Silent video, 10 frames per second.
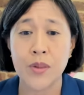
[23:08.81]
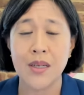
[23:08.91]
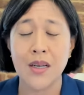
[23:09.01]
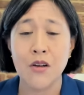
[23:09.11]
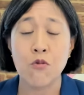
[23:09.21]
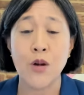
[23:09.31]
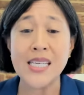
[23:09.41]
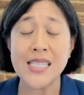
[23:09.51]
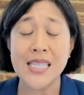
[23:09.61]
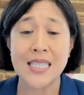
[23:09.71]
raising
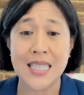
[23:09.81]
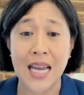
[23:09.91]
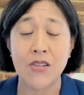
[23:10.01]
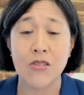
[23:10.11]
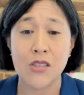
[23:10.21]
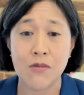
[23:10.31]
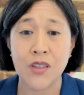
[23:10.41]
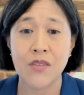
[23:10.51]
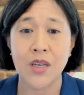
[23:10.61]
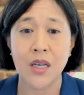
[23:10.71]
standards of living,